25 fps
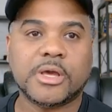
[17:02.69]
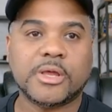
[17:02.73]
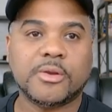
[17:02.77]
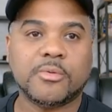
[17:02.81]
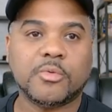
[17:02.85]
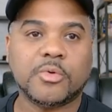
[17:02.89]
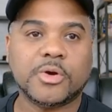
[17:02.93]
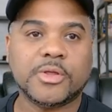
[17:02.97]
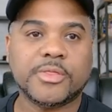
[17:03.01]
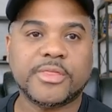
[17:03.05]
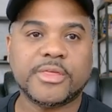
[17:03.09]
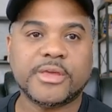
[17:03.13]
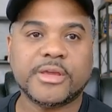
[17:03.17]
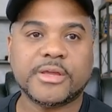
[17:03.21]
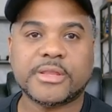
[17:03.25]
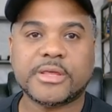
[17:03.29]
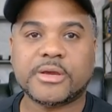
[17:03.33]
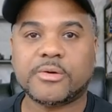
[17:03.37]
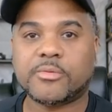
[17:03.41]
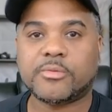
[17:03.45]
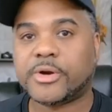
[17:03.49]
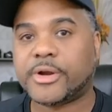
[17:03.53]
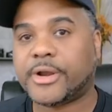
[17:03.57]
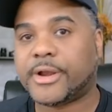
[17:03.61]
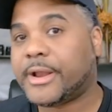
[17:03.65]
And one thing
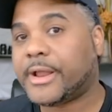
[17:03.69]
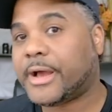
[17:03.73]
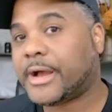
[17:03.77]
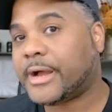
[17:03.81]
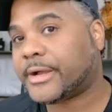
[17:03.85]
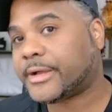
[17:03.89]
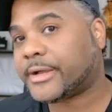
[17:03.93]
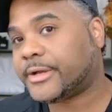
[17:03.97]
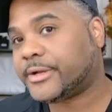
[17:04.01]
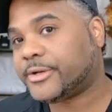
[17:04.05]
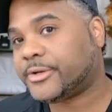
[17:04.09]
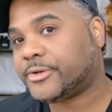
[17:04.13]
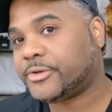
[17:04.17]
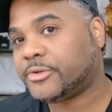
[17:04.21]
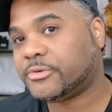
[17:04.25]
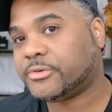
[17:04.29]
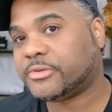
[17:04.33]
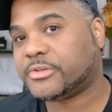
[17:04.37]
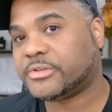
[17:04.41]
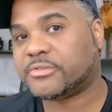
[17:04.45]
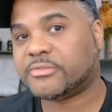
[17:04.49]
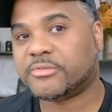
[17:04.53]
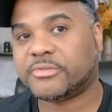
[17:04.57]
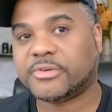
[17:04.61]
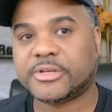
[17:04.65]
that we're not going to do
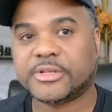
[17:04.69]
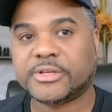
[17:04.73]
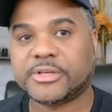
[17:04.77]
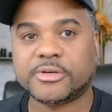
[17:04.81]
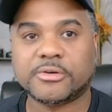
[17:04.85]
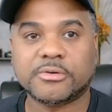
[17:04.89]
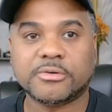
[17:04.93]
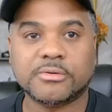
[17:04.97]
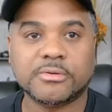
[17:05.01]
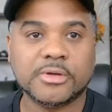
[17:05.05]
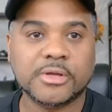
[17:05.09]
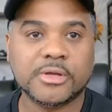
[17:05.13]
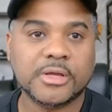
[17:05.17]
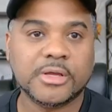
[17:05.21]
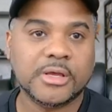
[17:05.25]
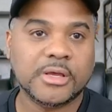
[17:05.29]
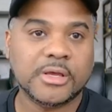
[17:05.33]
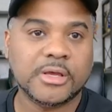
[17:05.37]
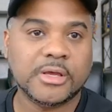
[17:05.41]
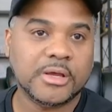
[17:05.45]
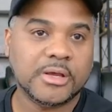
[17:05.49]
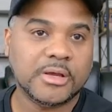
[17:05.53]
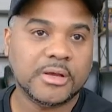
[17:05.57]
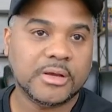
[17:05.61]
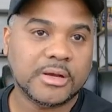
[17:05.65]
in this video,
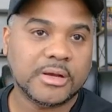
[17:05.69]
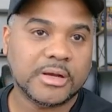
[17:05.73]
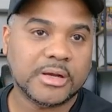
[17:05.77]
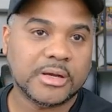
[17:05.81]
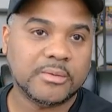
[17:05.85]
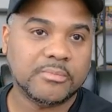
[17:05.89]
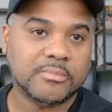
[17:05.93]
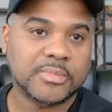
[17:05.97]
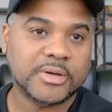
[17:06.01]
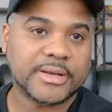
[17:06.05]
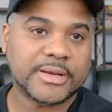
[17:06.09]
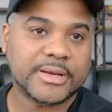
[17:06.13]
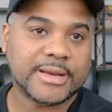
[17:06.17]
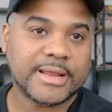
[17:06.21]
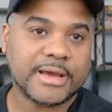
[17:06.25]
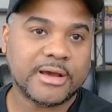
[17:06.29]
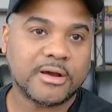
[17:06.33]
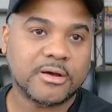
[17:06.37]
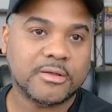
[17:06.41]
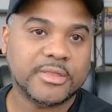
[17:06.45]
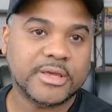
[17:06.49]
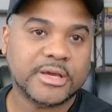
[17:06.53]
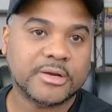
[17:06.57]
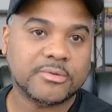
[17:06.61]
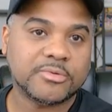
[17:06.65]
but
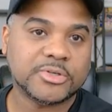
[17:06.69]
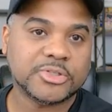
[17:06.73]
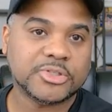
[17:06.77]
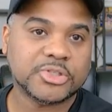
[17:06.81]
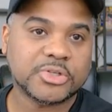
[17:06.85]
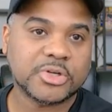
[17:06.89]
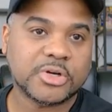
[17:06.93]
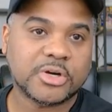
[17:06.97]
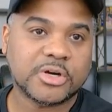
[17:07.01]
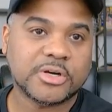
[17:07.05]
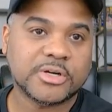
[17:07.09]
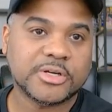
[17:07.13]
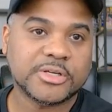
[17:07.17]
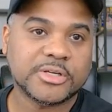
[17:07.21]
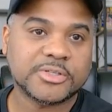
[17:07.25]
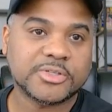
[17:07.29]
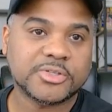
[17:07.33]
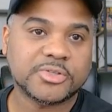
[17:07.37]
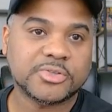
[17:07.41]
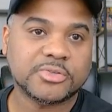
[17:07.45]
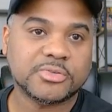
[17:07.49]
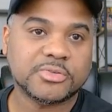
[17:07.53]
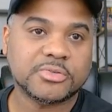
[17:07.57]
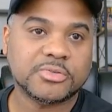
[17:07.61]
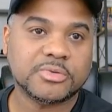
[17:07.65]
now that we're starting
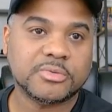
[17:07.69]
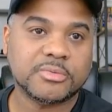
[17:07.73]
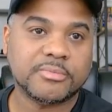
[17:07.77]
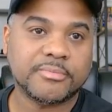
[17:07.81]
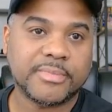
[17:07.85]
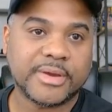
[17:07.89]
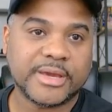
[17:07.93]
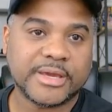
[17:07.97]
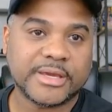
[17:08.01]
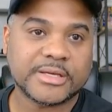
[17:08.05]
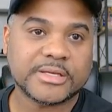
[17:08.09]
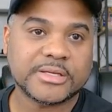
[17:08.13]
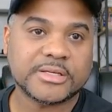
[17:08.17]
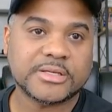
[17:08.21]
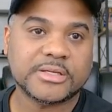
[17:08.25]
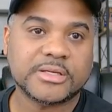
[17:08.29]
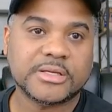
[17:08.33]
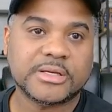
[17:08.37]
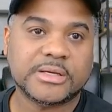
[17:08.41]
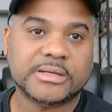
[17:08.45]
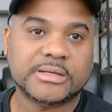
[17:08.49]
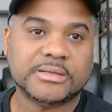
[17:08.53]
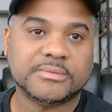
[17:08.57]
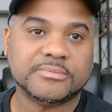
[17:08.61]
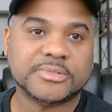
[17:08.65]
to make
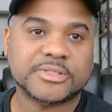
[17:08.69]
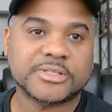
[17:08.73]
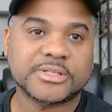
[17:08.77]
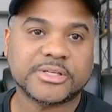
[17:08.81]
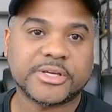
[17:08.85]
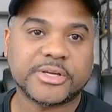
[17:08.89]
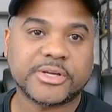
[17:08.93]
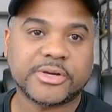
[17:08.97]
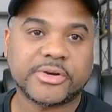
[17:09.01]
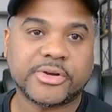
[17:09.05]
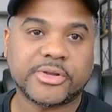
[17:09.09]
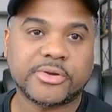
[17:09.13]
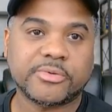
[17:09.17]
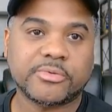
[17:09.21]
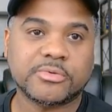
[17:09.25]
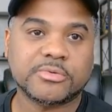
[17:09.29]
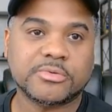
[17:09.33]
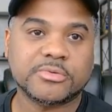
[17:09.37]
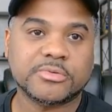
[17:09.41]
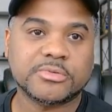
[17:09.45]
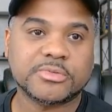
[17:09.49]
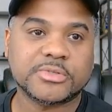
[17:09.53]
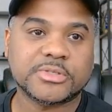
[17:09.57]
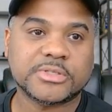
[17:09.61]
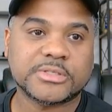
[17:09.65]
security
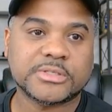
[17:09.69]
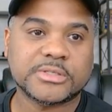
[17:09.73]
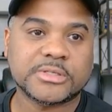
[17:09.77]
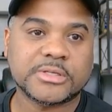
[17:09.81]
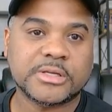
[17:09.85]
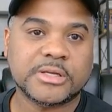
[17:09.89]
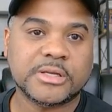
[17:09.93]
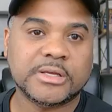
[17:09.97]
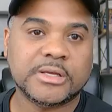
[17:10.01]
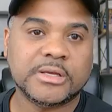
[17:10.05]
rules,